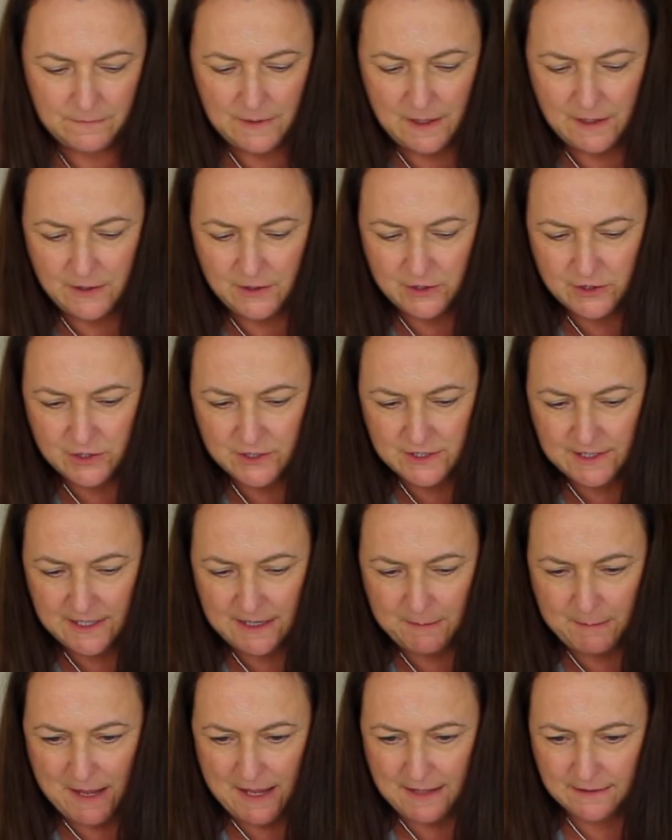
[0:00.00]
And you can just
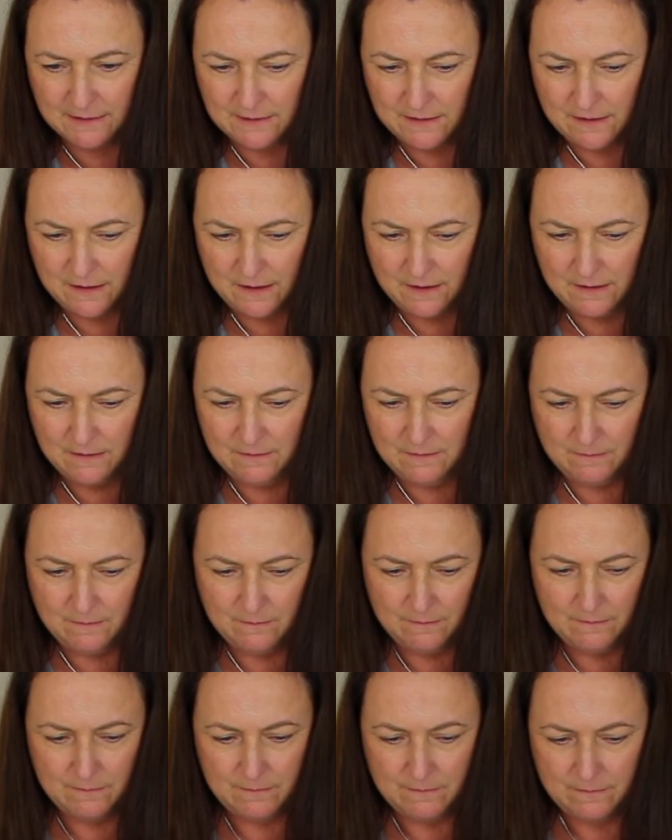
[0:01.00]
keep adding to that.
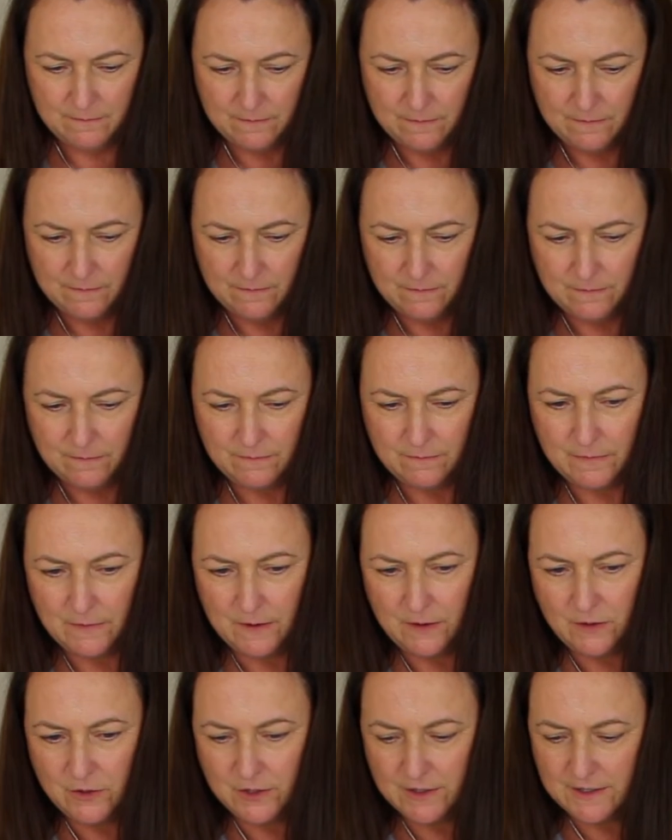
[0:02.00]

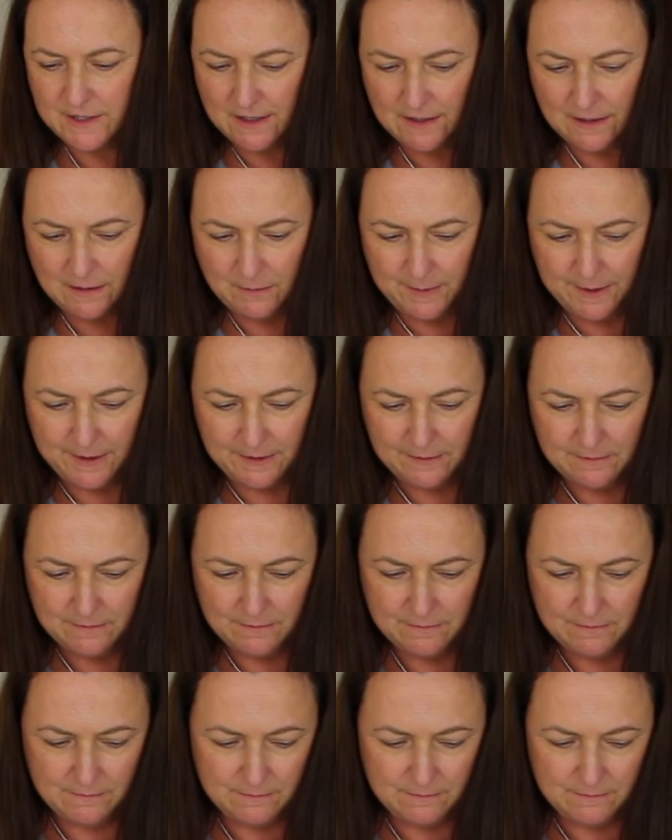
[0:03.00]
Use that a little bit.